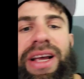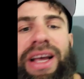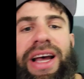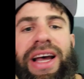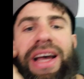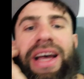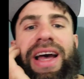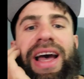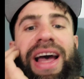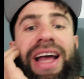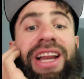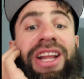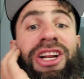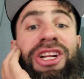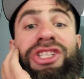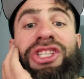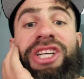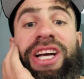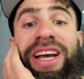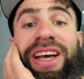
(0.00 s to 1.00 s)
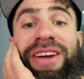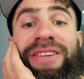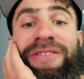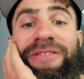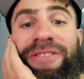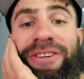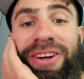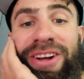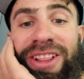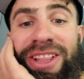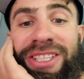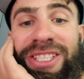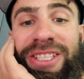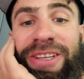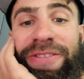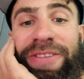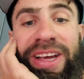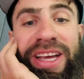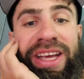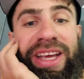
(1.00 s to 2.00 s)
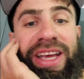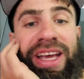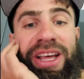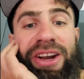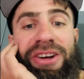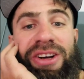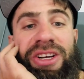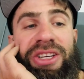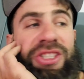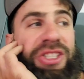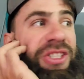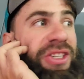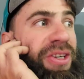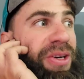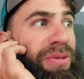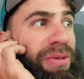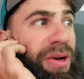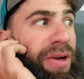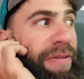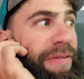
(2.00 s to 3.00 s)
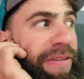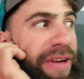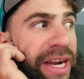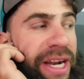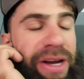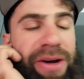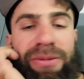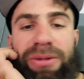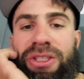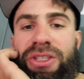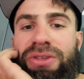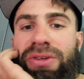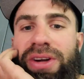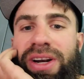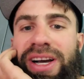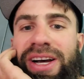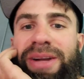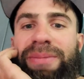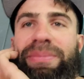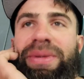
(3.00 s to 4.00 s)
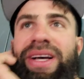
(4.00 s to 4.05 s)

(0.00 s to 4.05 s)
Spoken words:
I didn't gen for this event at all, so we'll find out what's going on.